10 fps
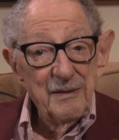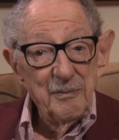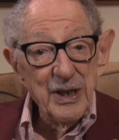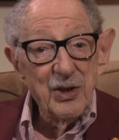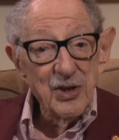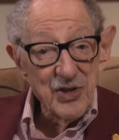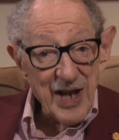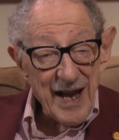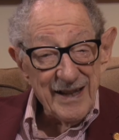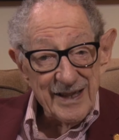because
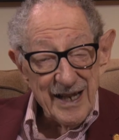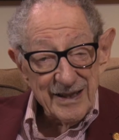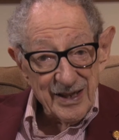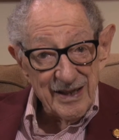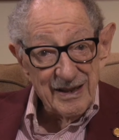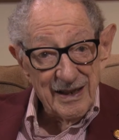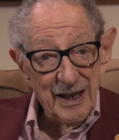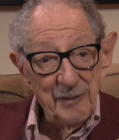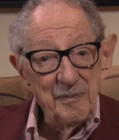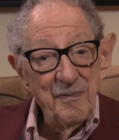at that
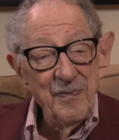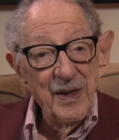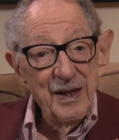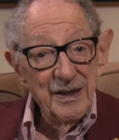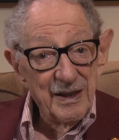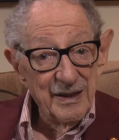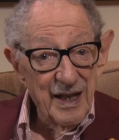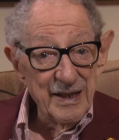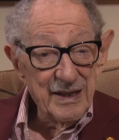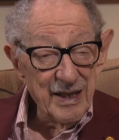time,
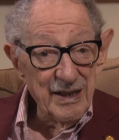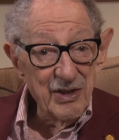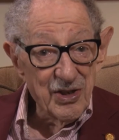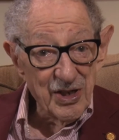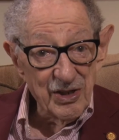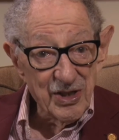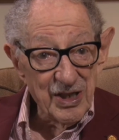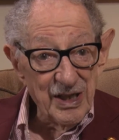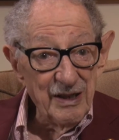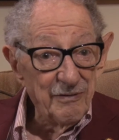
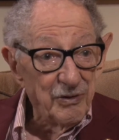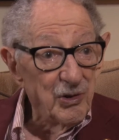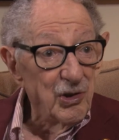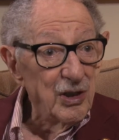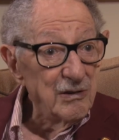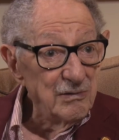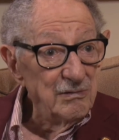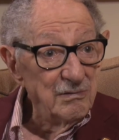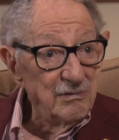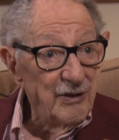1964,
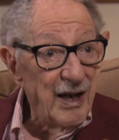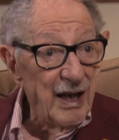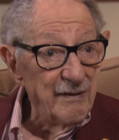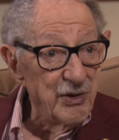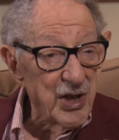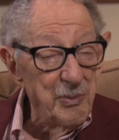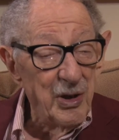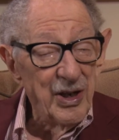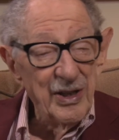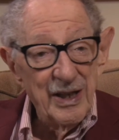5,
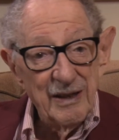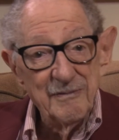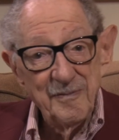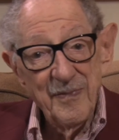somewhere in there,